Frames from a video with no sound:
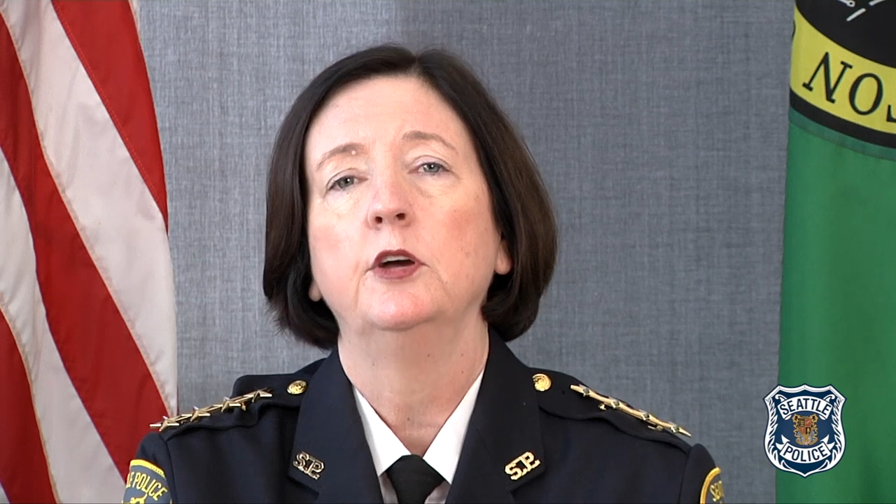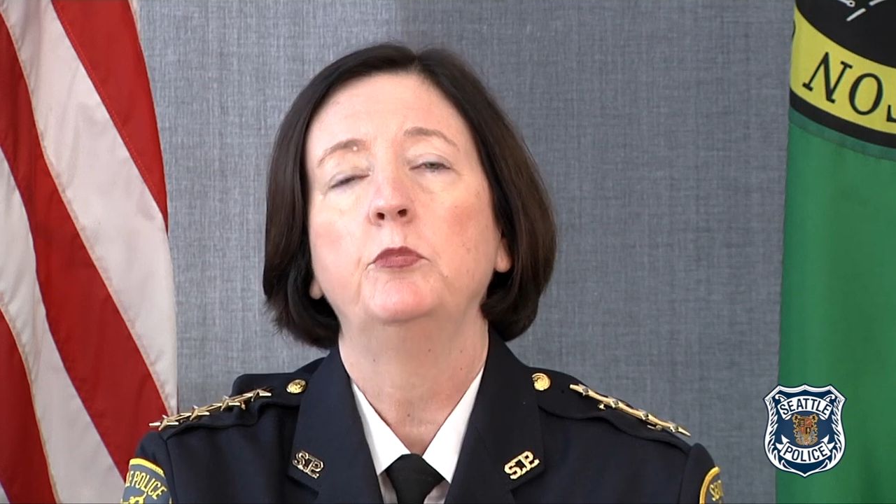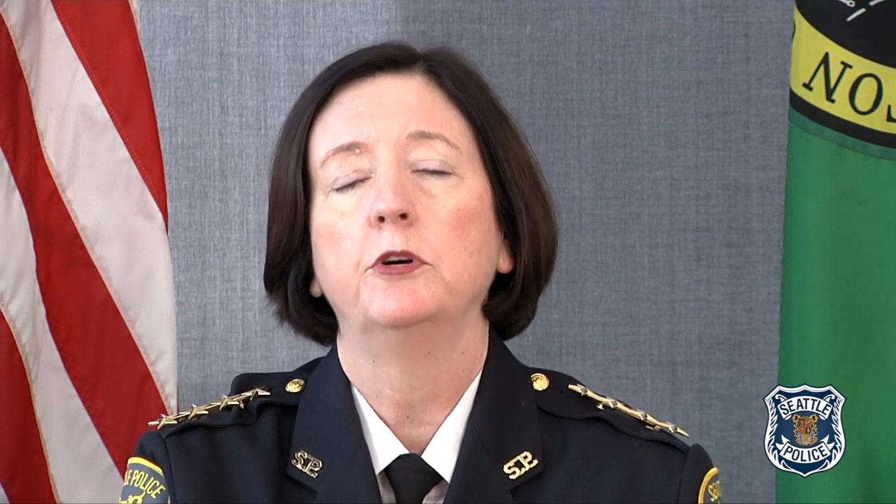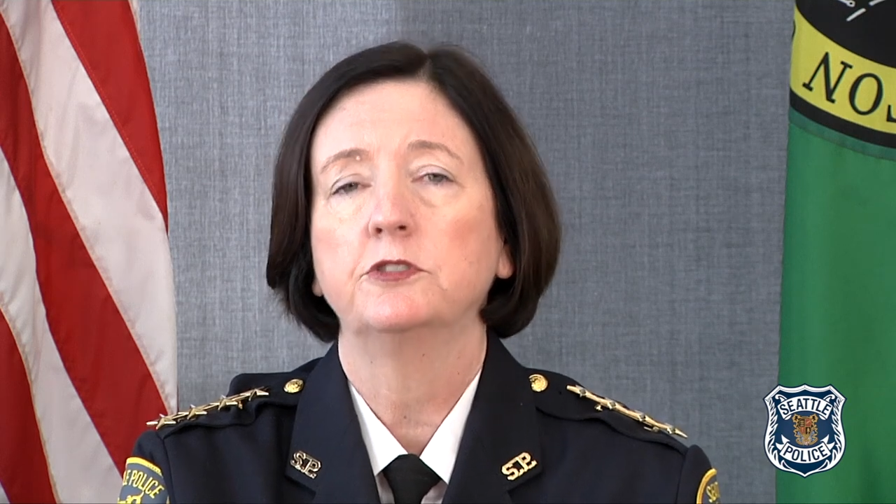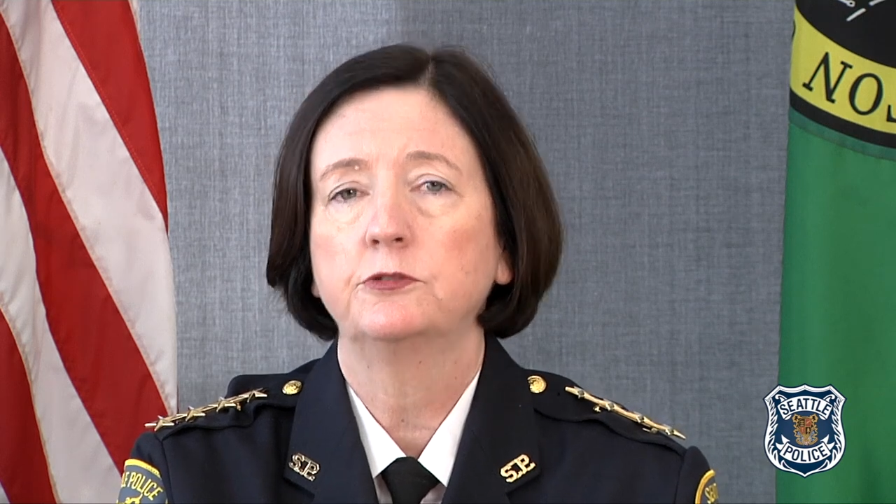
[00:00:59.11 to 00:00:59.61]

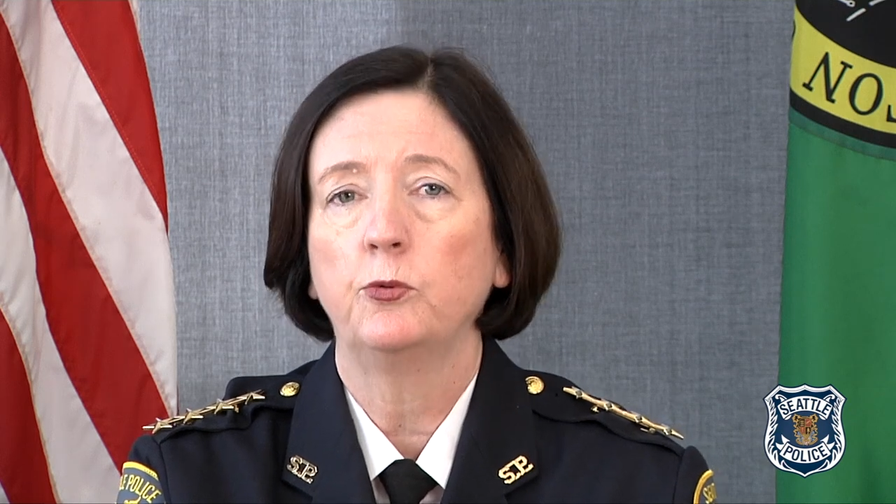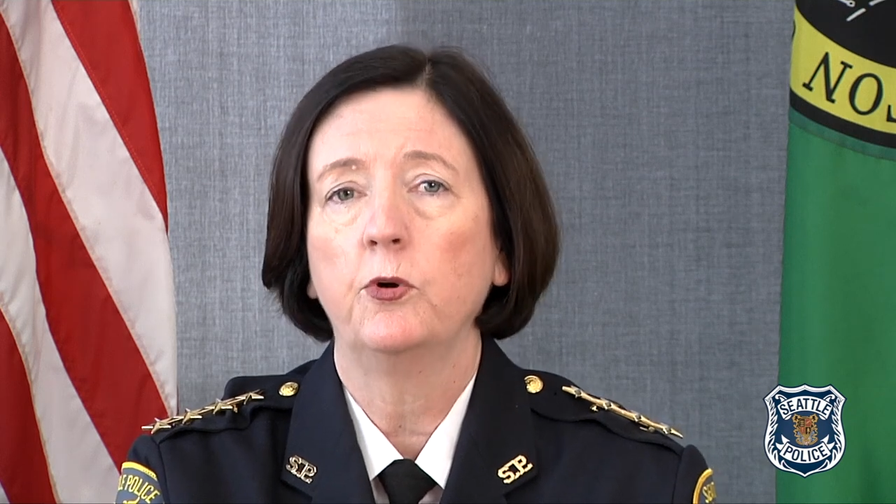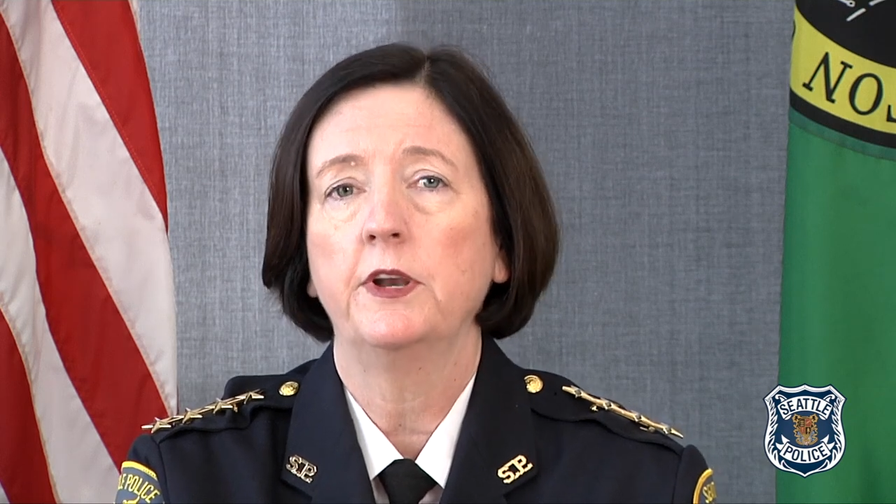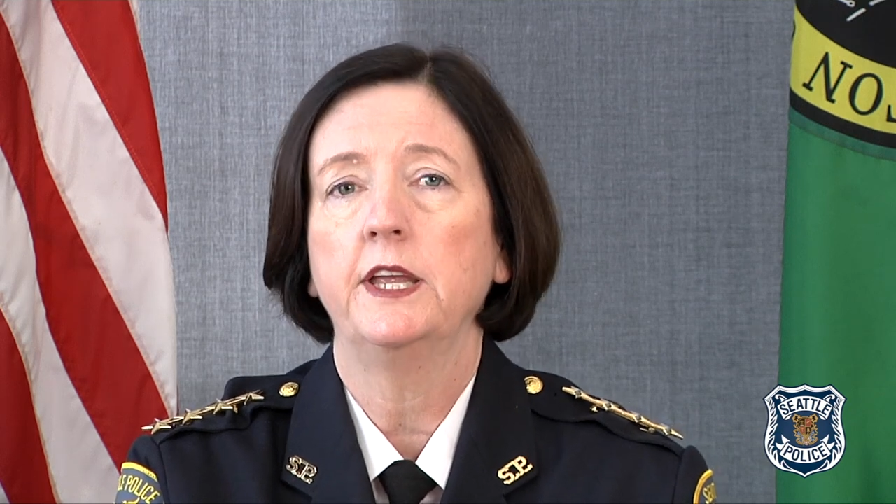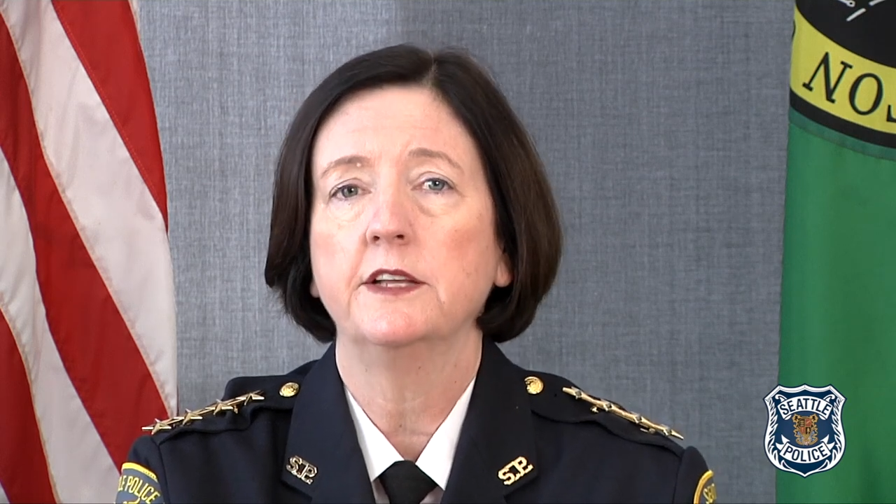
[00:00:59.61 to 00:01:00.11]
both
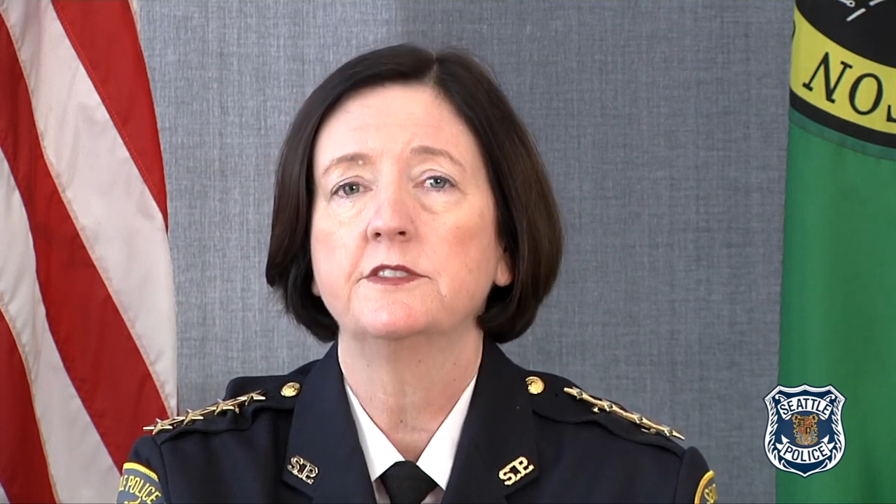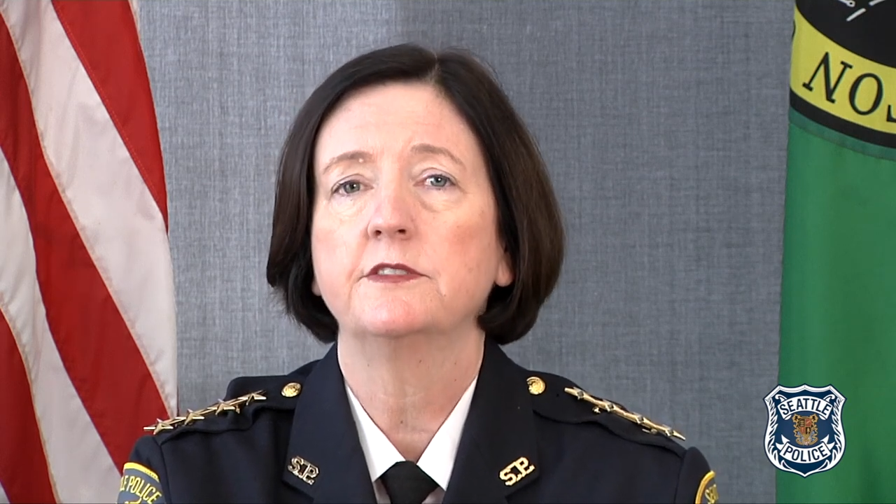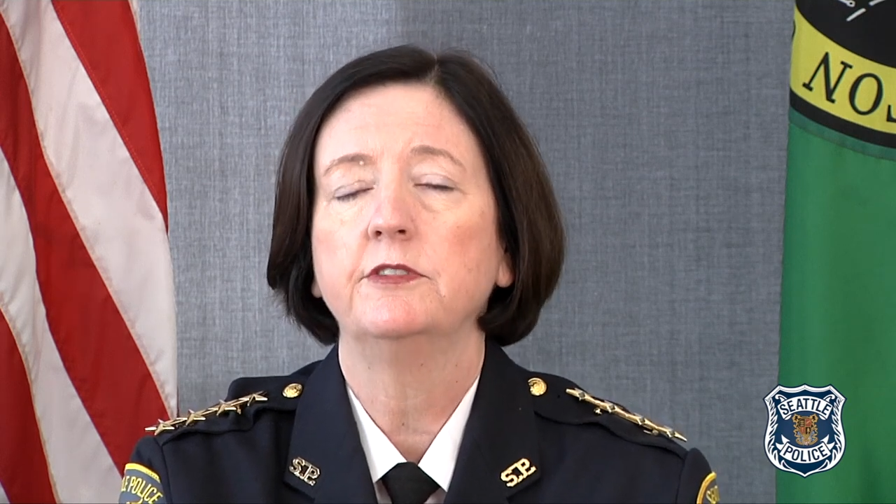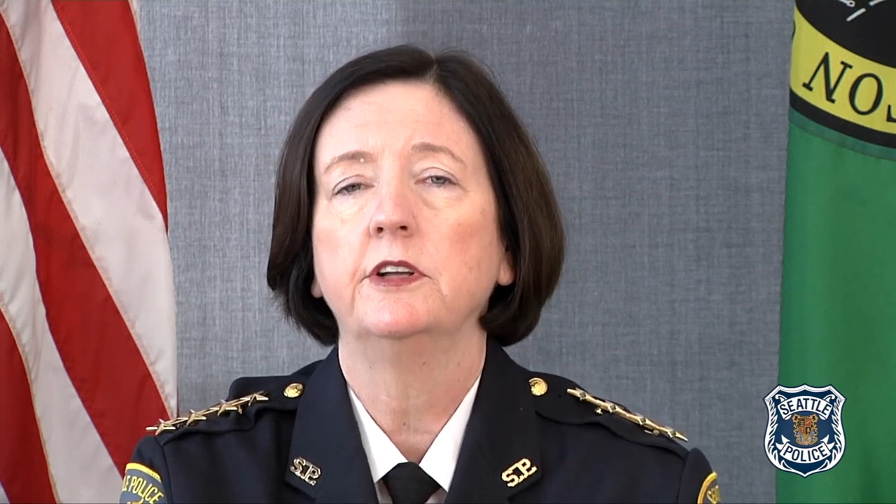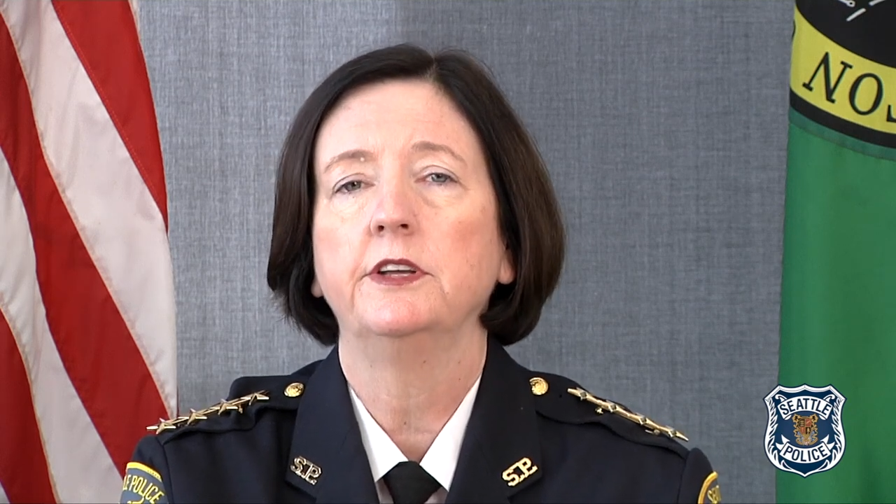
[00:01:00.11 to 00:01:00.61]
sworn and
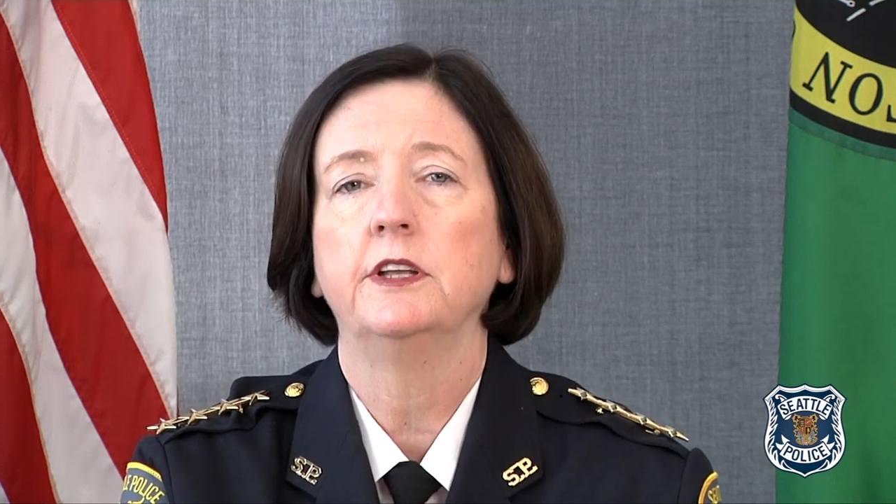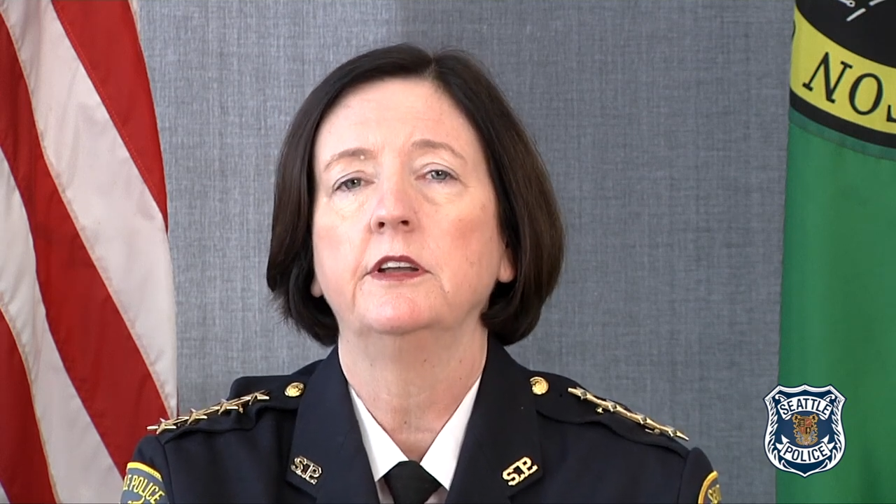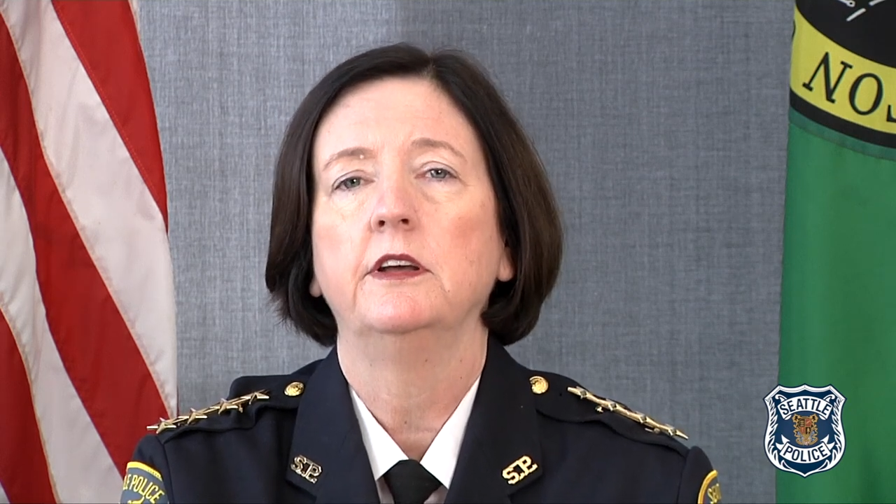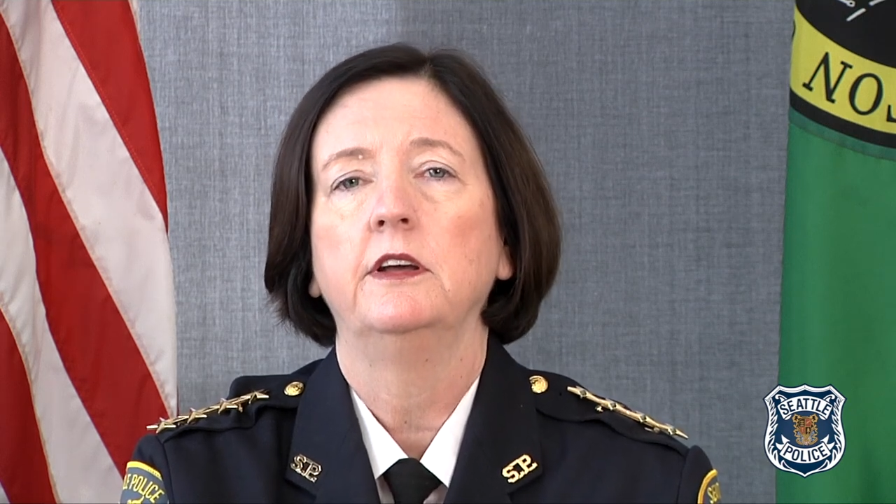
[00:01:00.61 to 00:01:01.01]
civilian,